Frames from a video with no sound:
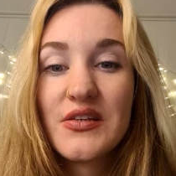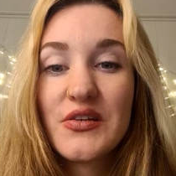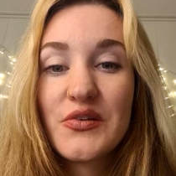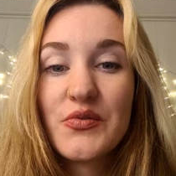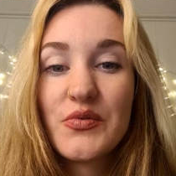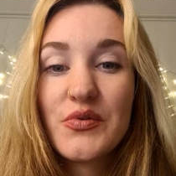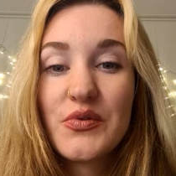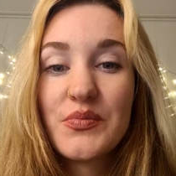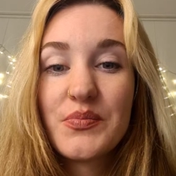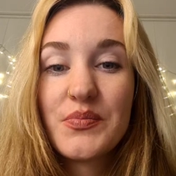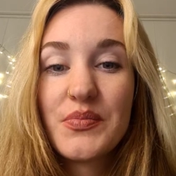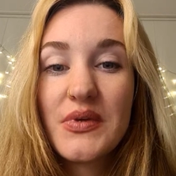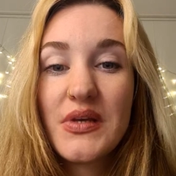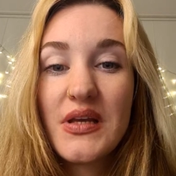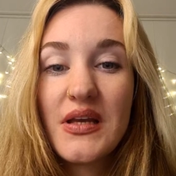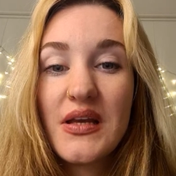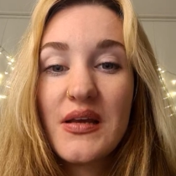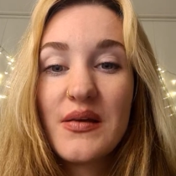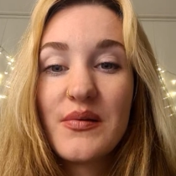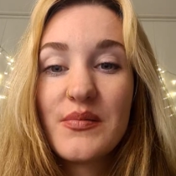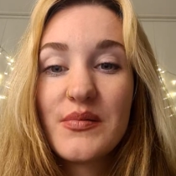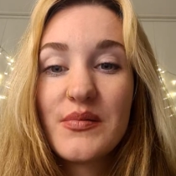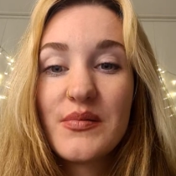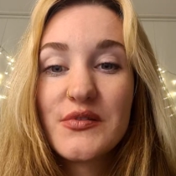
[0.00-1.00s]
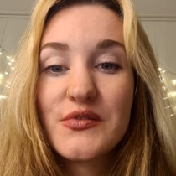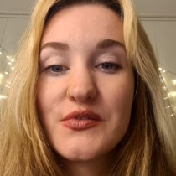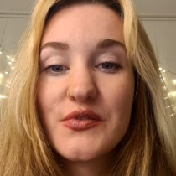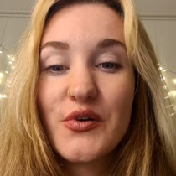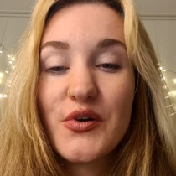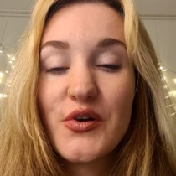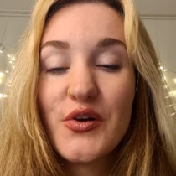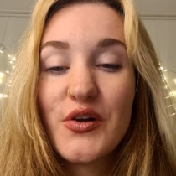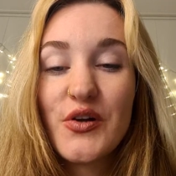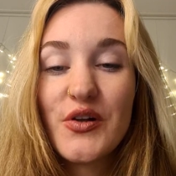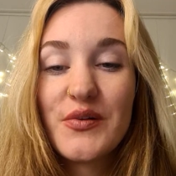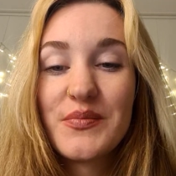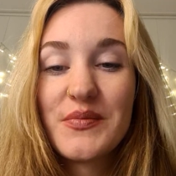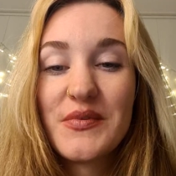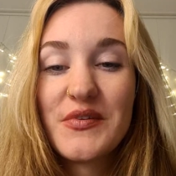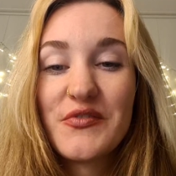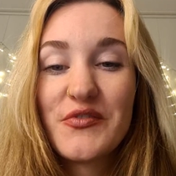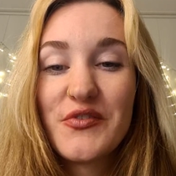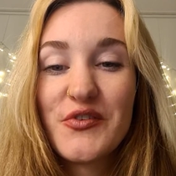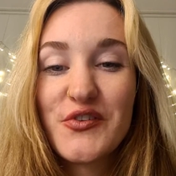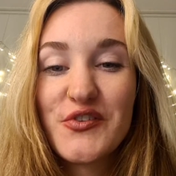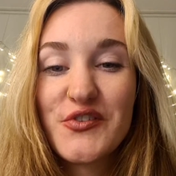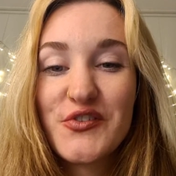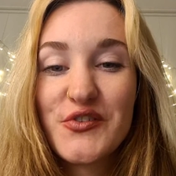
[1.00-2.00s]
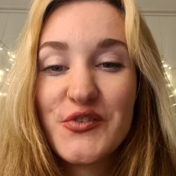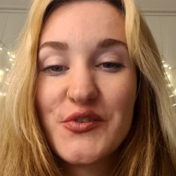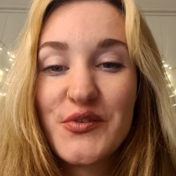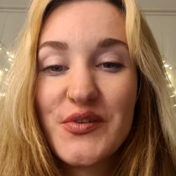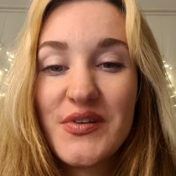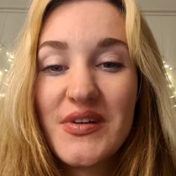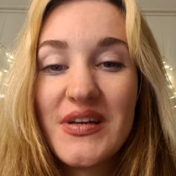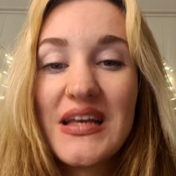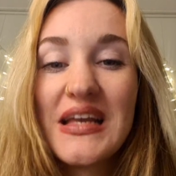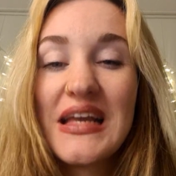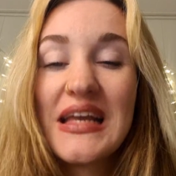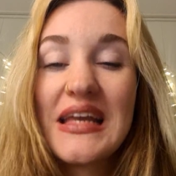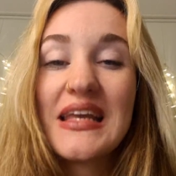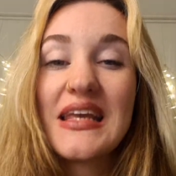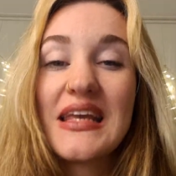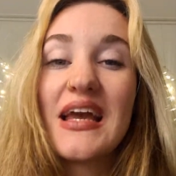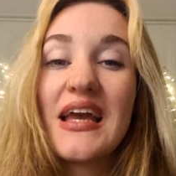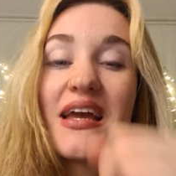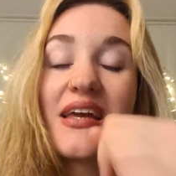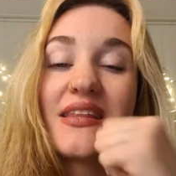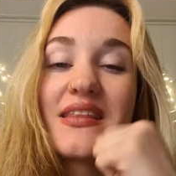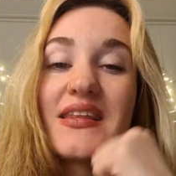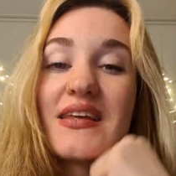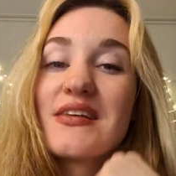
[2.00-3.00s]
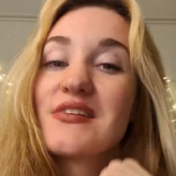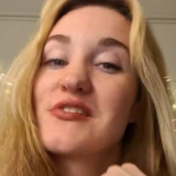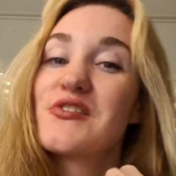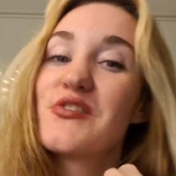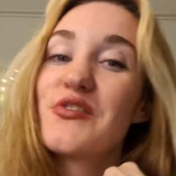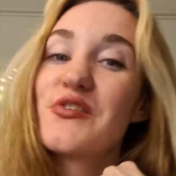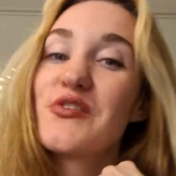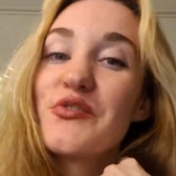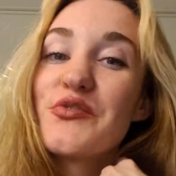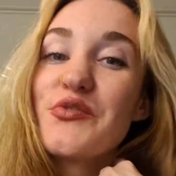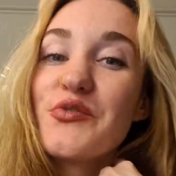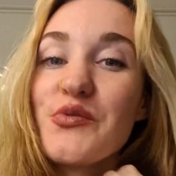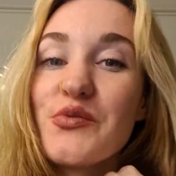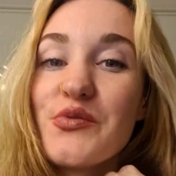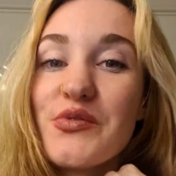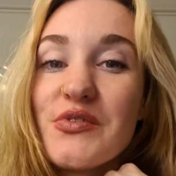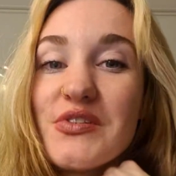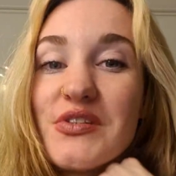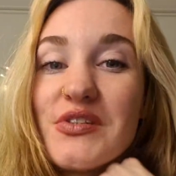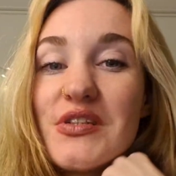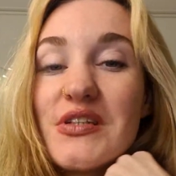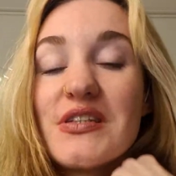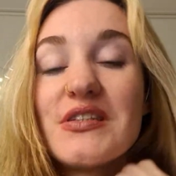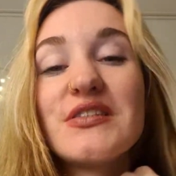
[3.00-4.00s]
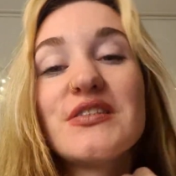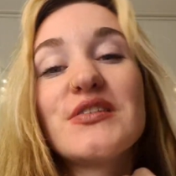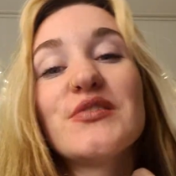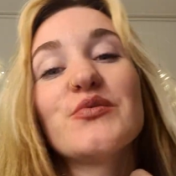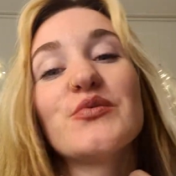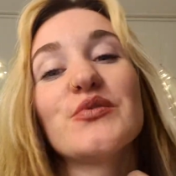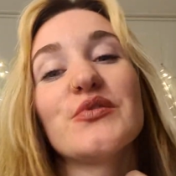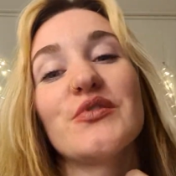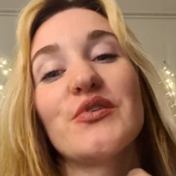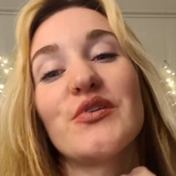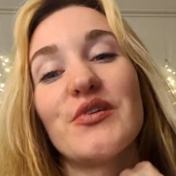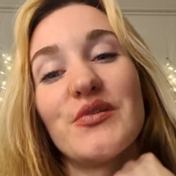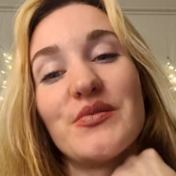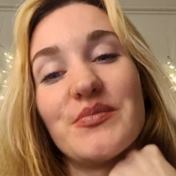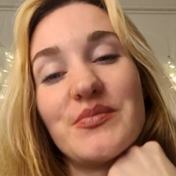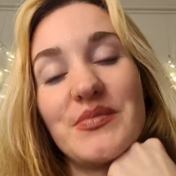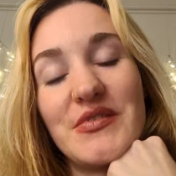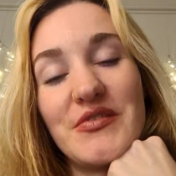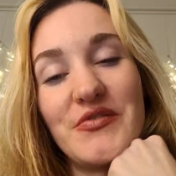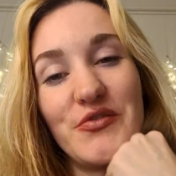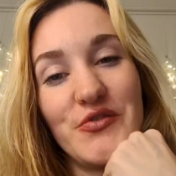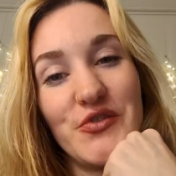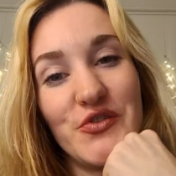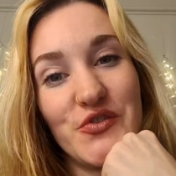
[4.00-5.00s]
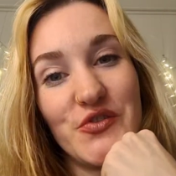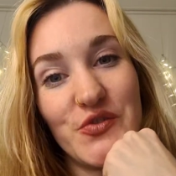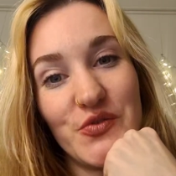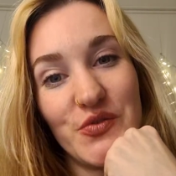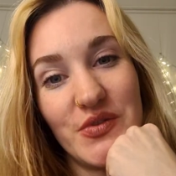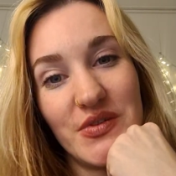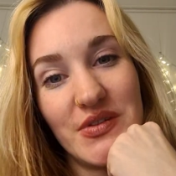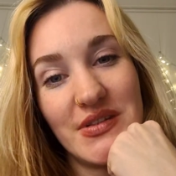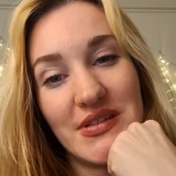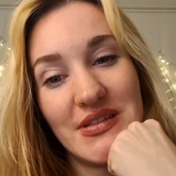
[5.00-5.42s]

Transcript: would be able to hold me for sure. Yeah, I think so too. She would hold me for sure.